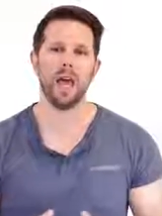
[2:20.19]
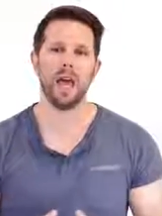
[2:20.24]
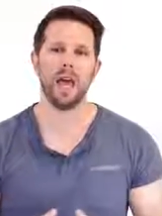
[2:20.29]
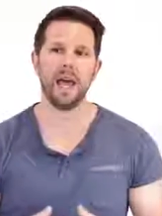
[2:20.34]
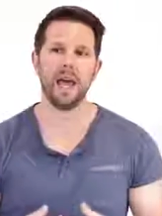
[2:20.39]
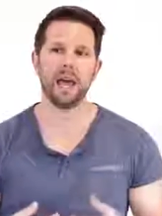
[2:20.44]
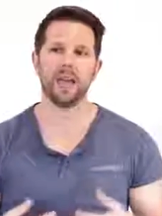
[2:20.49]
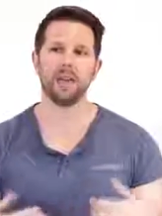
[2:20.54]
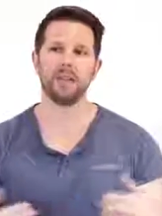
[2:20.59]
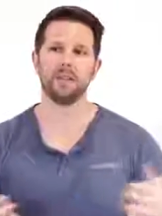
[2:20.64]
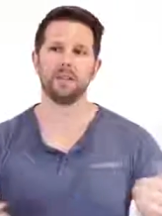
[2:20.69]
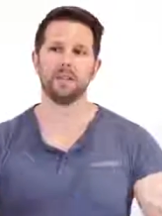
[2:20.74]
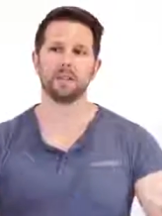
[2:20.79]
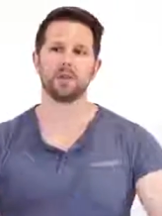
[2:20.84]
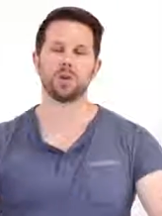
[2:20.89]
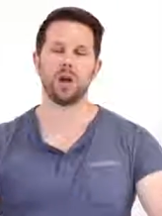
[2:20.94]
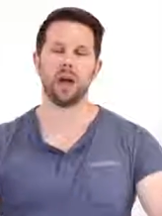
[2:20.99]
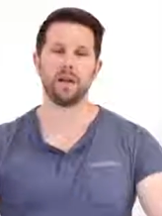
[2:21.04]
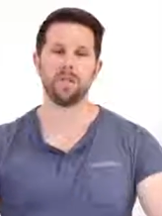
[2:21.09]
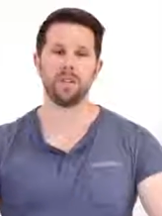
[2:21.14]
and the
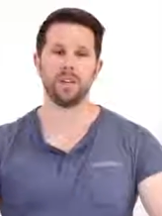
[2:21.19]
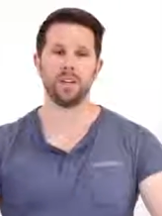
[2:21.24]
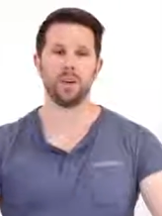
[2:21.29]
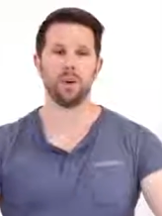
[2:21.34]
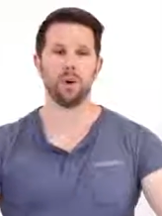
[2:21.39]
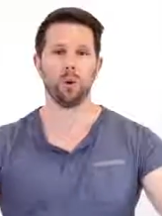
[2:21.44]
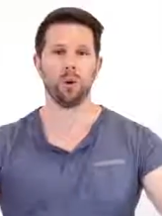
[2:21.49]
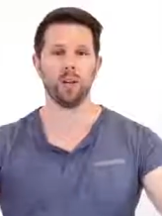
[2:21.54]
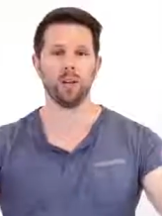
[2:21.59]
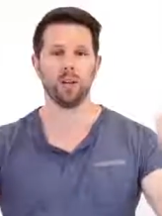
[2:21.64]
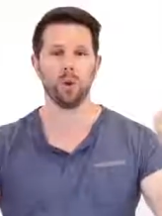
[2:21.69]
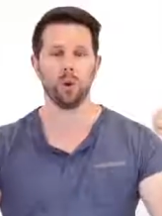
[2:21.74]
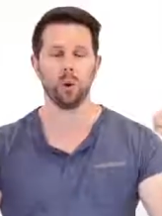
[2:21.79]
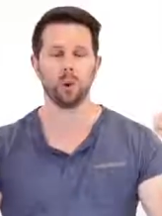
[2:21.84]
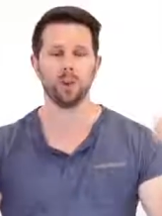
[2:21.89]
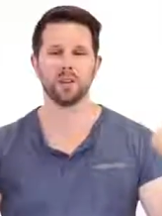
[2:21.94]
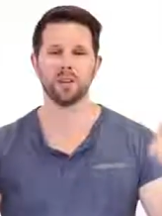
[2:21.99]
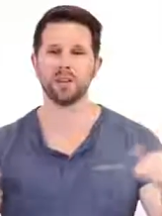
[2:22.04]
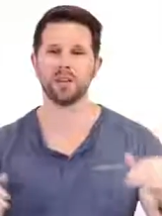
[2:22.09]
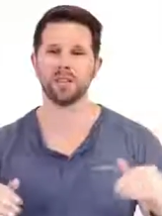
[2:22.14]
traffic going
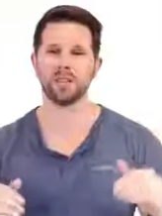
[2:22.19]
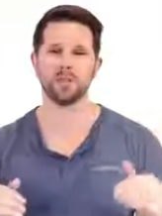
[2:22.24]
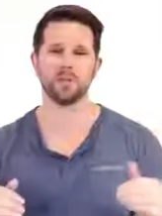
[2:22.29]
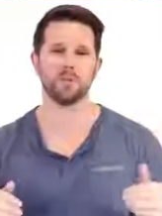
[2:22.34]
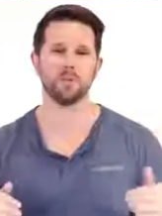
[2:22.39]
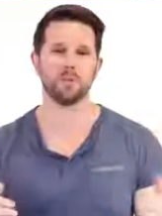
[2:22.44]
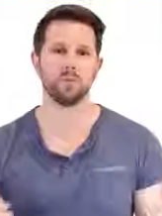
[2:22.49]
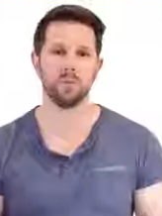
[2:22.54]
north is just